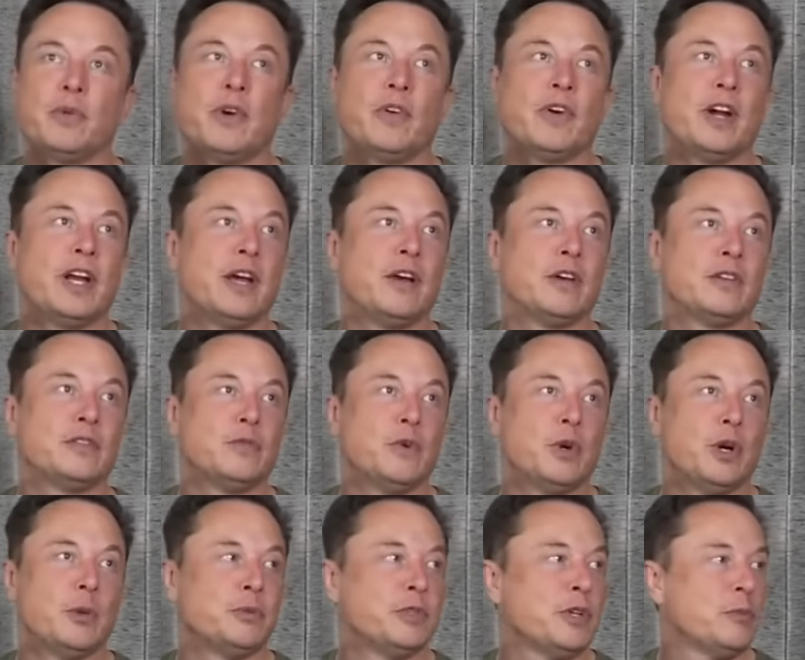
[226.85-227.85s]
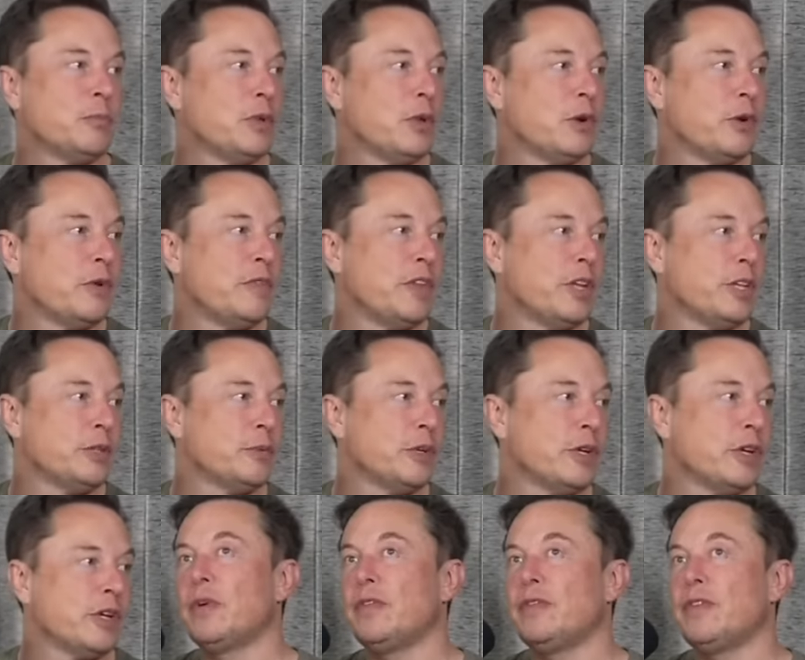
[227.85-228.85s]
rate right now is 40% below
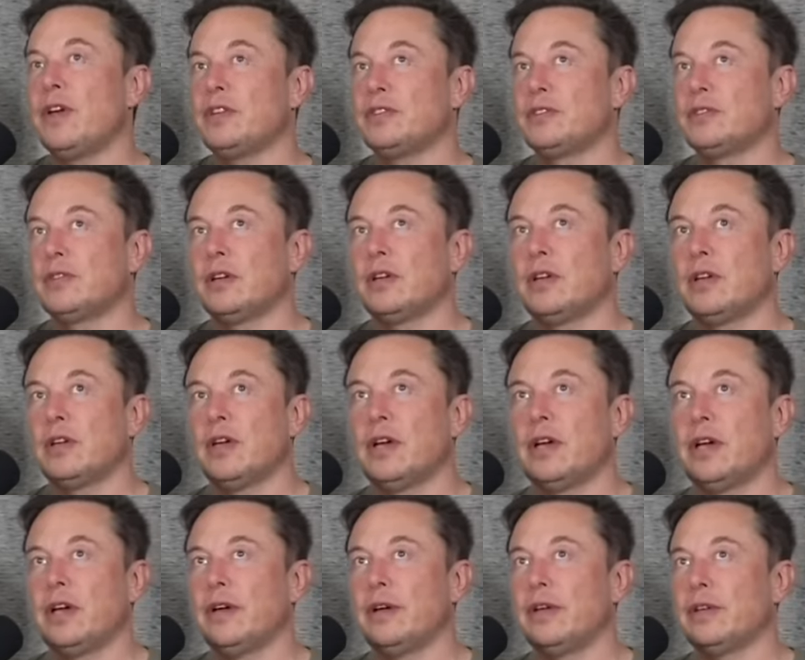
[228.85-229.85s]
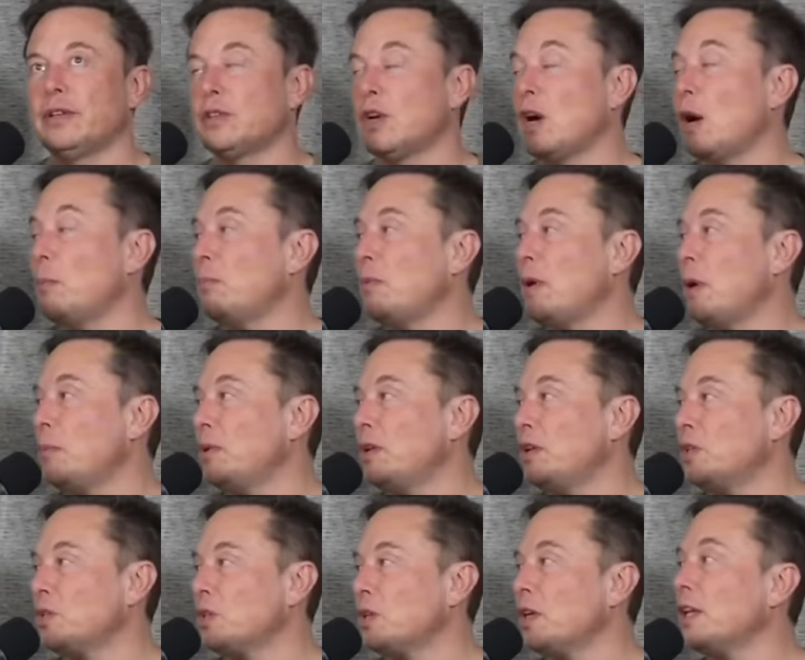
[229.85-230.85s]
replacement. What we face is
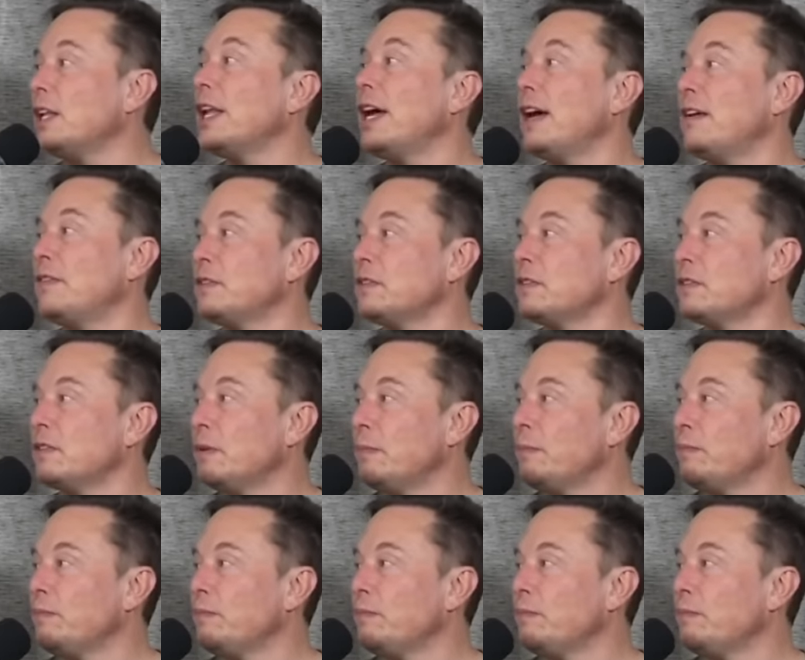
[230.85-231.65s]
population collapse.